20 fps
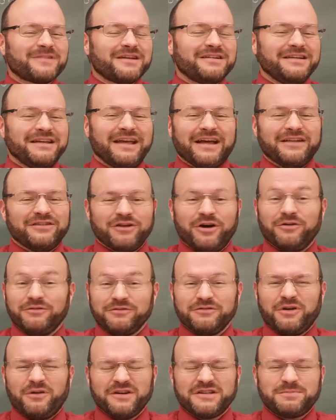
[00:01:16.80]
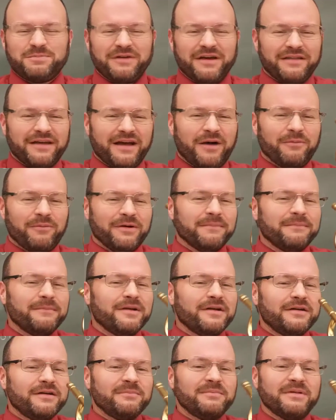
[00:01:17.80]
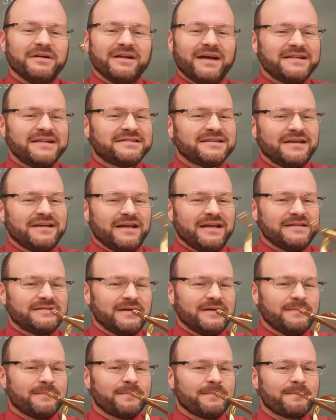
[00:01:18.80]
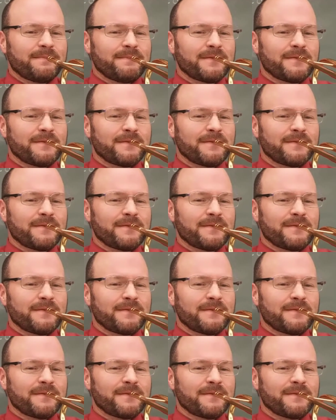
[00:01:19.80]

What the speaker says: Yeah, don't explain that one. But nice and easy.